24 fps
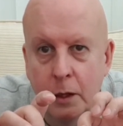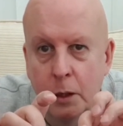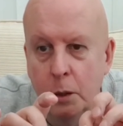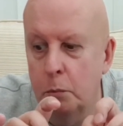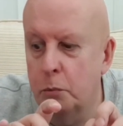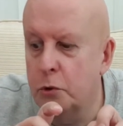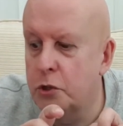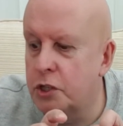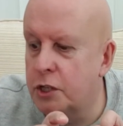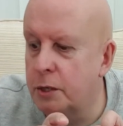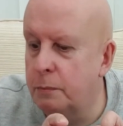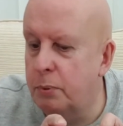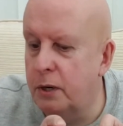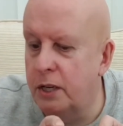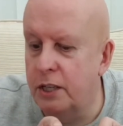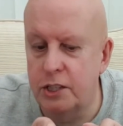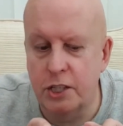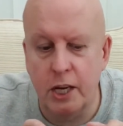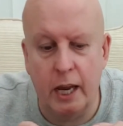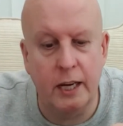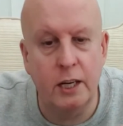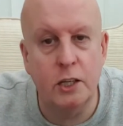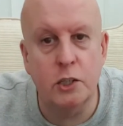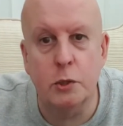Simply
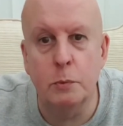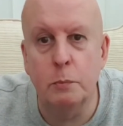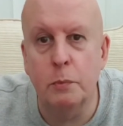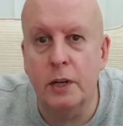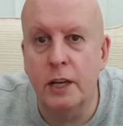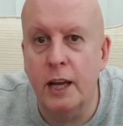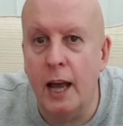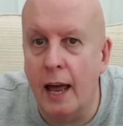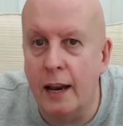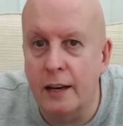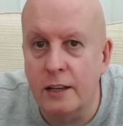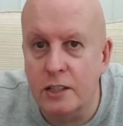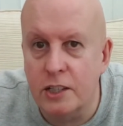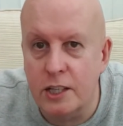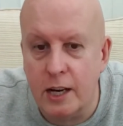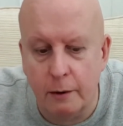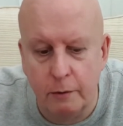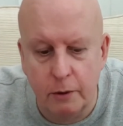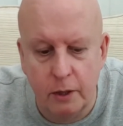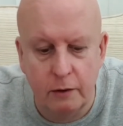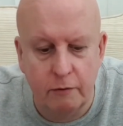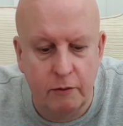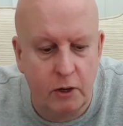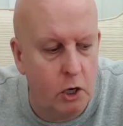take some cans out of
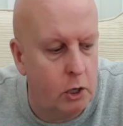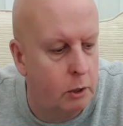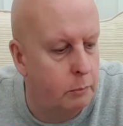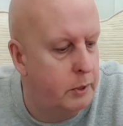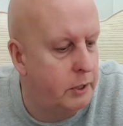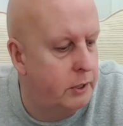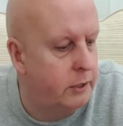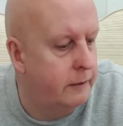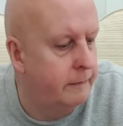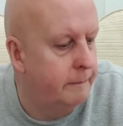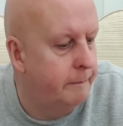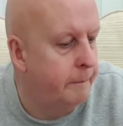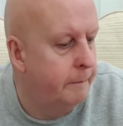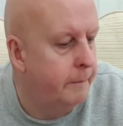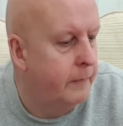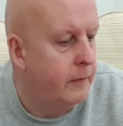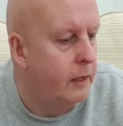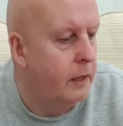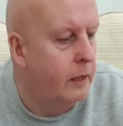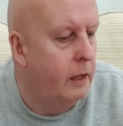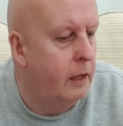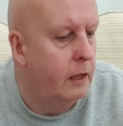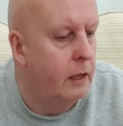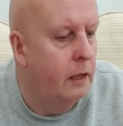the cupboard,
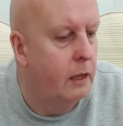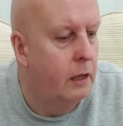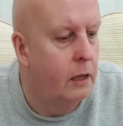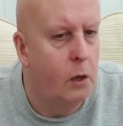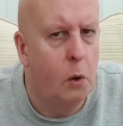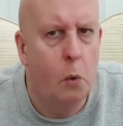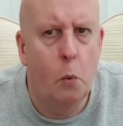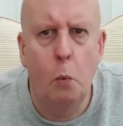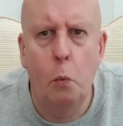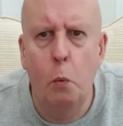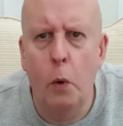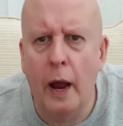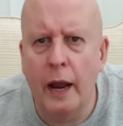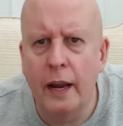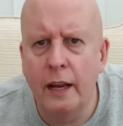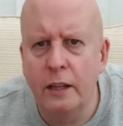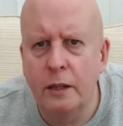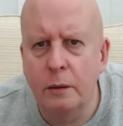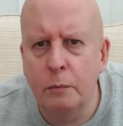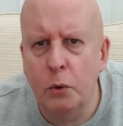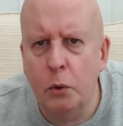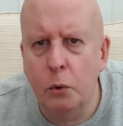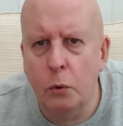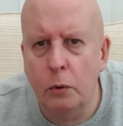weigh
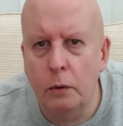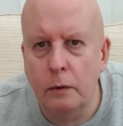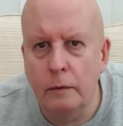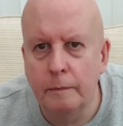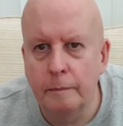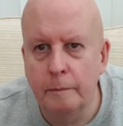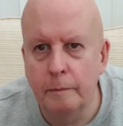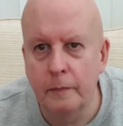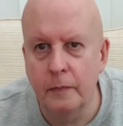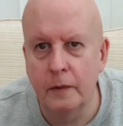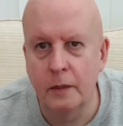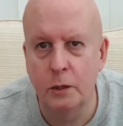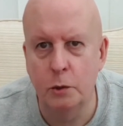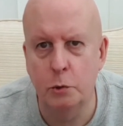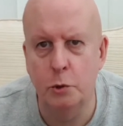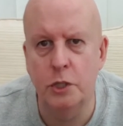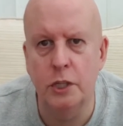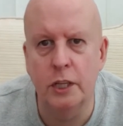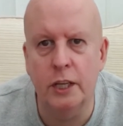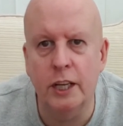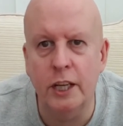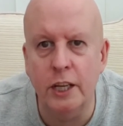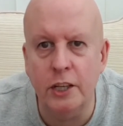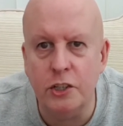them all using
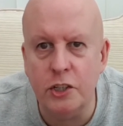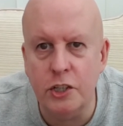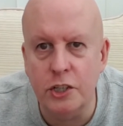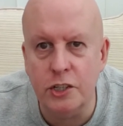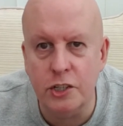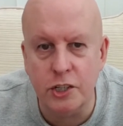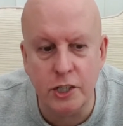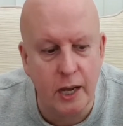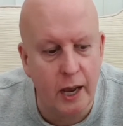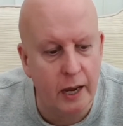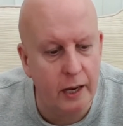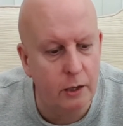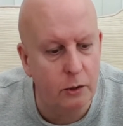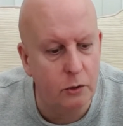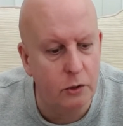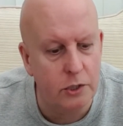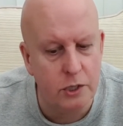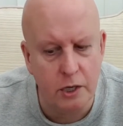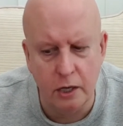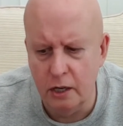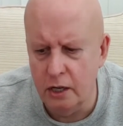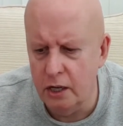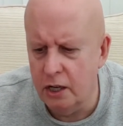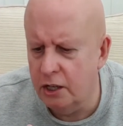the kitchen scales
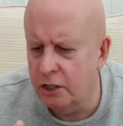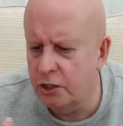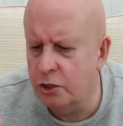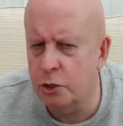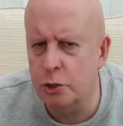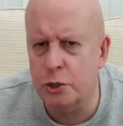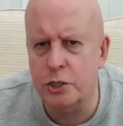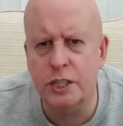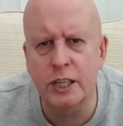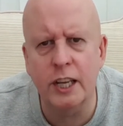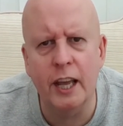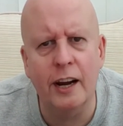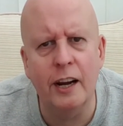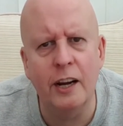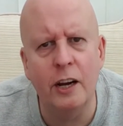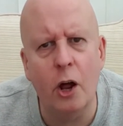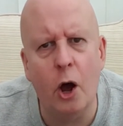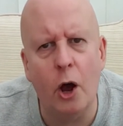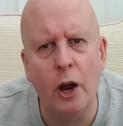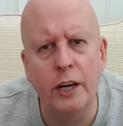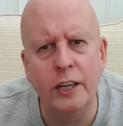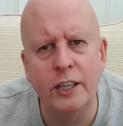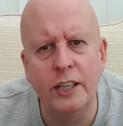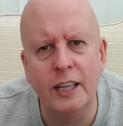just to get an
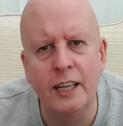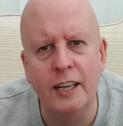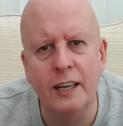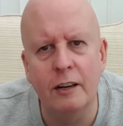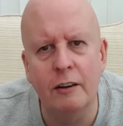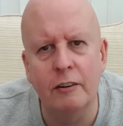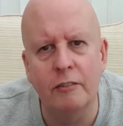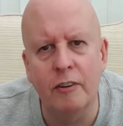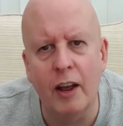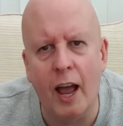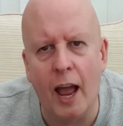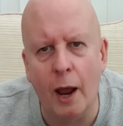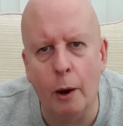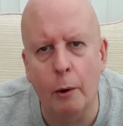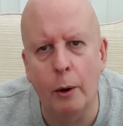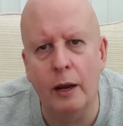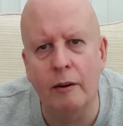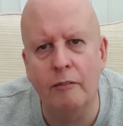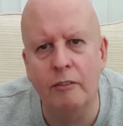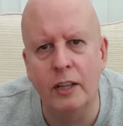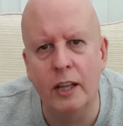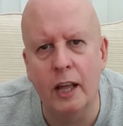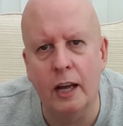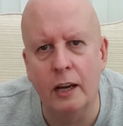idea of how
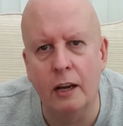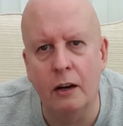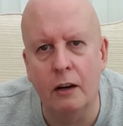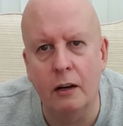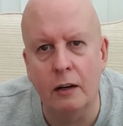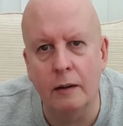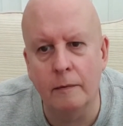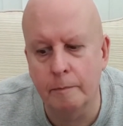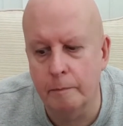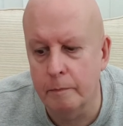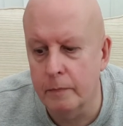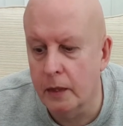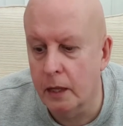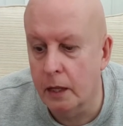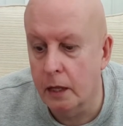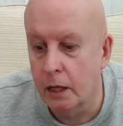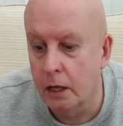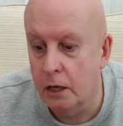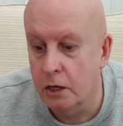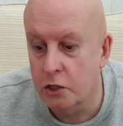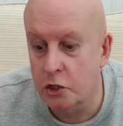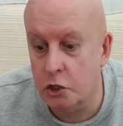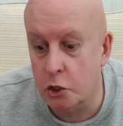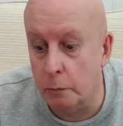heavy they are.
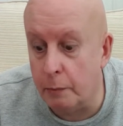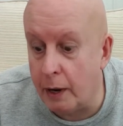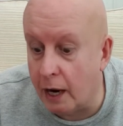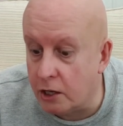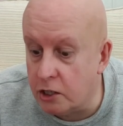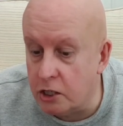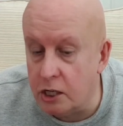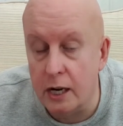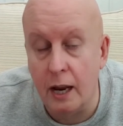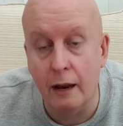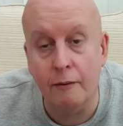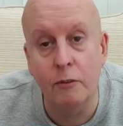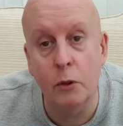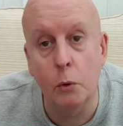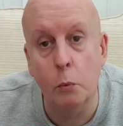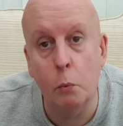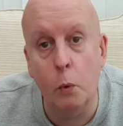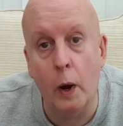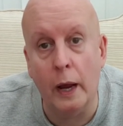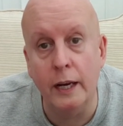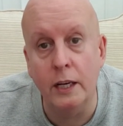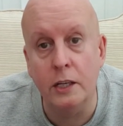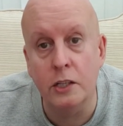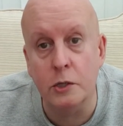Some actually have the
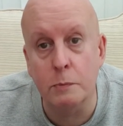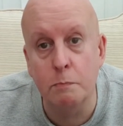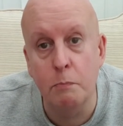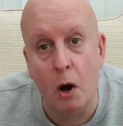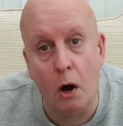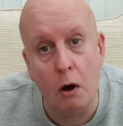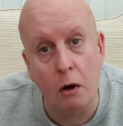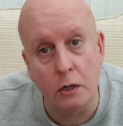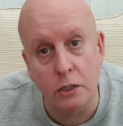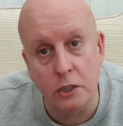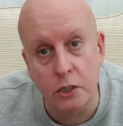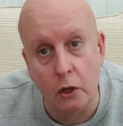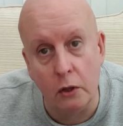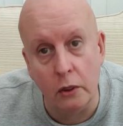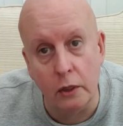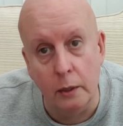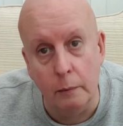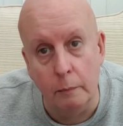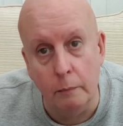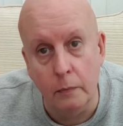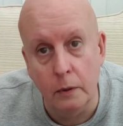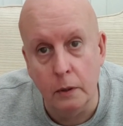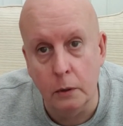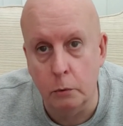weights marked on
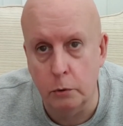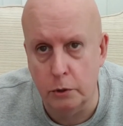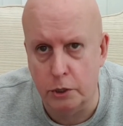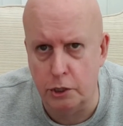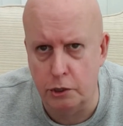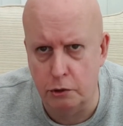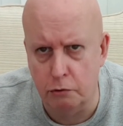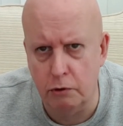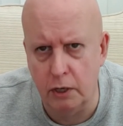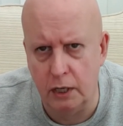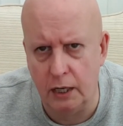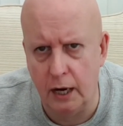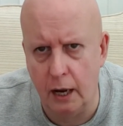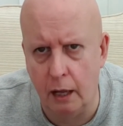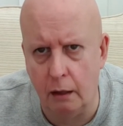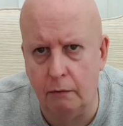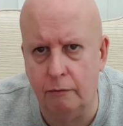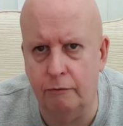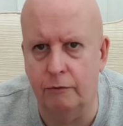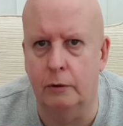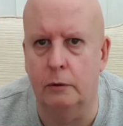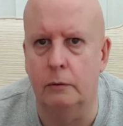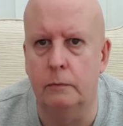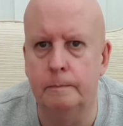them, which is really
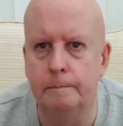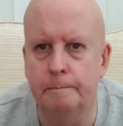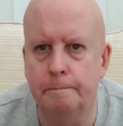helpful.